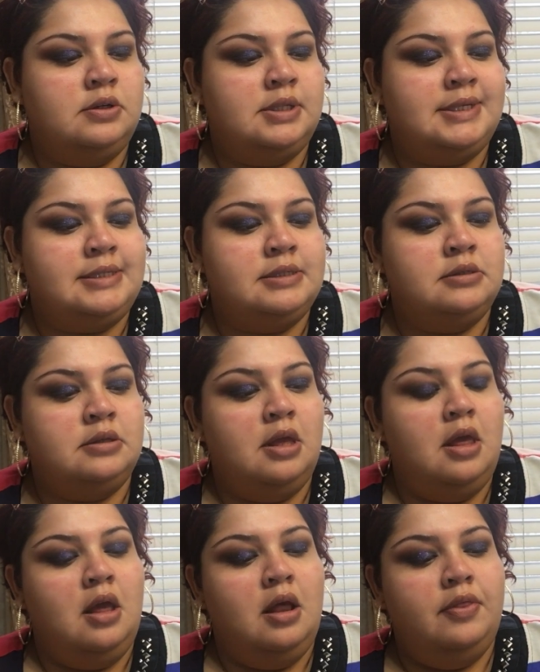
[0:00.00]
This is
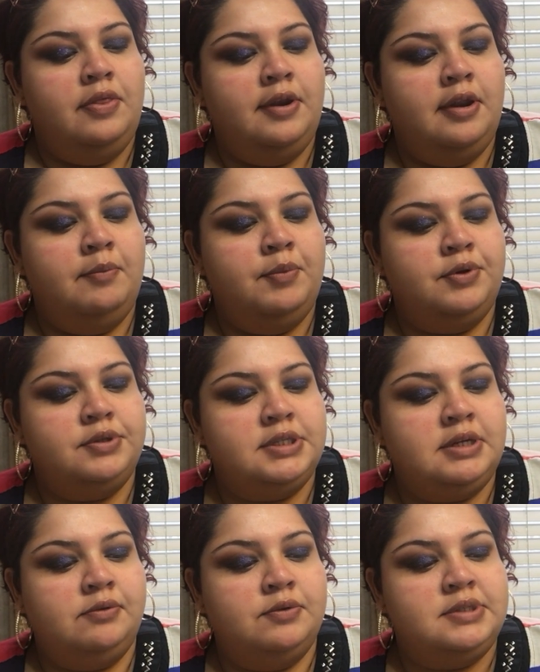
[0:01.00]
the number
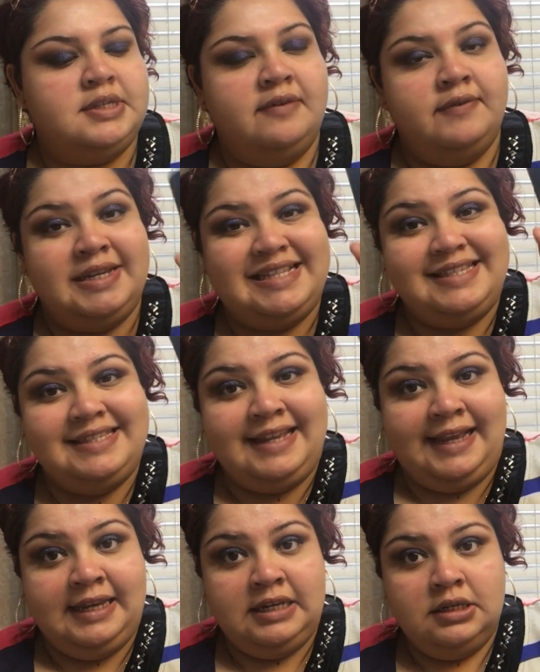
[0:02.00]
07
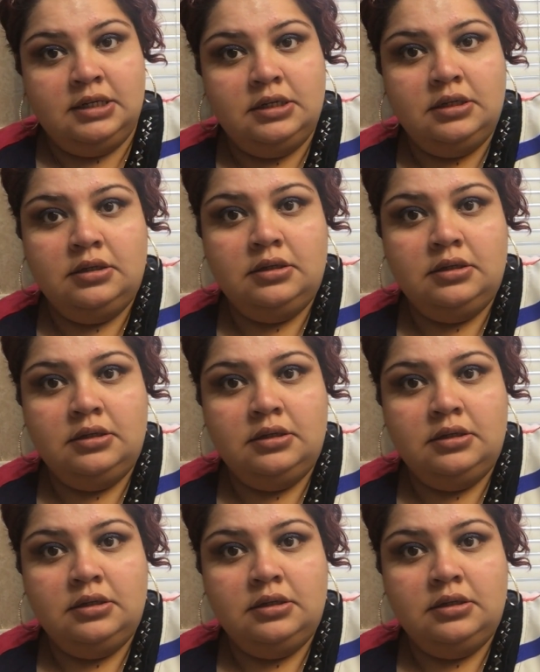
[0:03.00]
Sand.